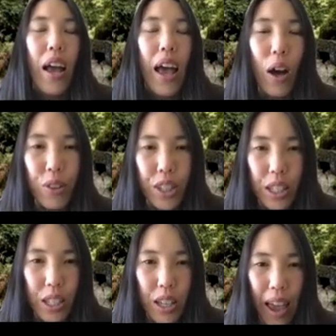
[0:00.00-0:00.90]

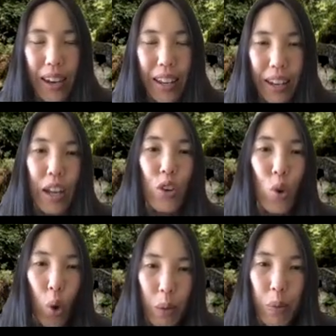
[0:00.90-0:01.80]
healthy and in a
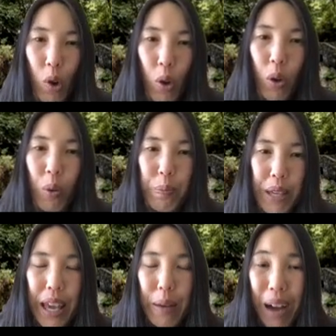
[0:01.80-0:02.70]
normal
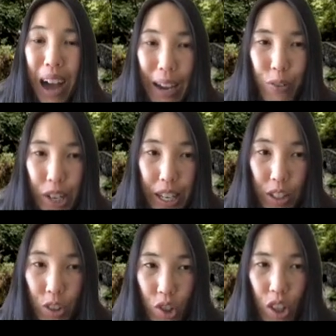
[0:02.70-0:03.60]
BMI
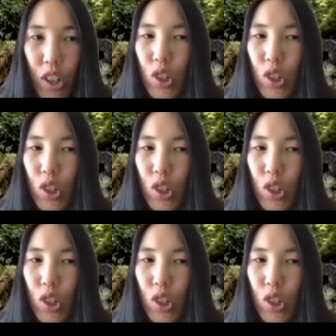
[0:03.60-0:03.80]
range,